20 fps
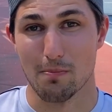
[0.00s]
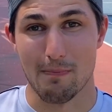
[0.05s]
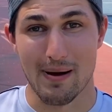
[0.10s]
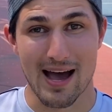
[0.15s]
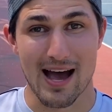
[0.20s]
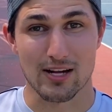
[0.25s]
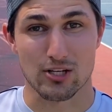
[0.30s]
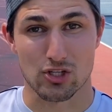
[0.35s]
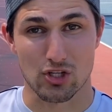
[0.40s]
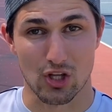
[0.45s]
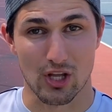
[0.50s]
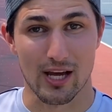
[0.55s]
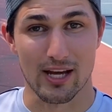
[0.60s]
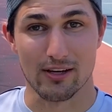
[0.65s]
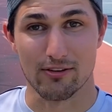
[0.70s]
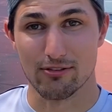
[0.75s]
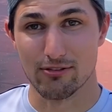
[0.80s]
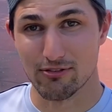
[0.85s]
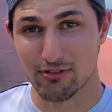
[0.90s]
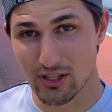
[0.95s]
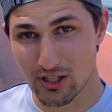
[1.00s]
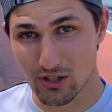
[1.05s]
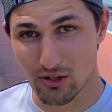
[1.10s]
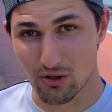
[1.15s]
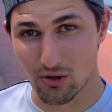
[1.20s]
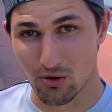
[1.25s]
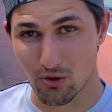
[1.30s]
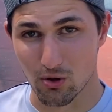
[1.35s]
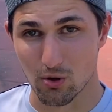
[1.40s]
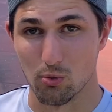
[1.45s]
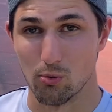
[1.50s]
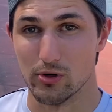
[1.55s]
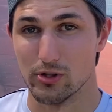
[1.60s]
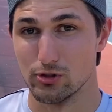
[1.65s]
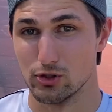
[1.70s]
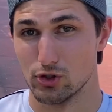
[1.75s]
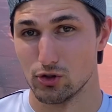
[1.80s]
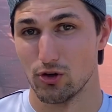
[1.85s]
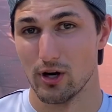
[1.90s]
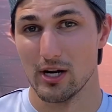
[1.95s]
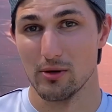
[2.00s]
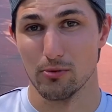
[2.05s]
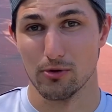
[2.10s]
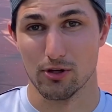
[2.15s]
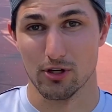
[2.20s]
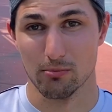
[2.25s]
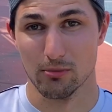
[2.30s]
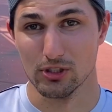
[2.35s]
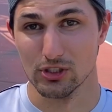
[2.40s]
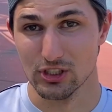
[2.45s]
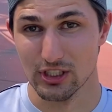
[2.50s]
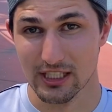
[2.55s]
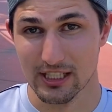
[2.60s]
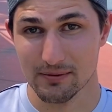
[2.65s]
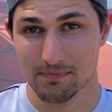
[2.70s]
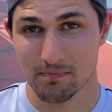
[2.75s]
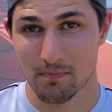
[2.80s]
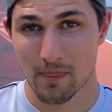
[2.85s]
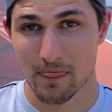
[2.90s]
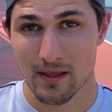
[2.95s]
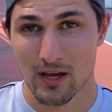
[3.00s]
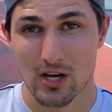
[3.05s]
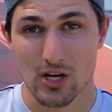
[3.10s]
match-like feel when you train with your machine.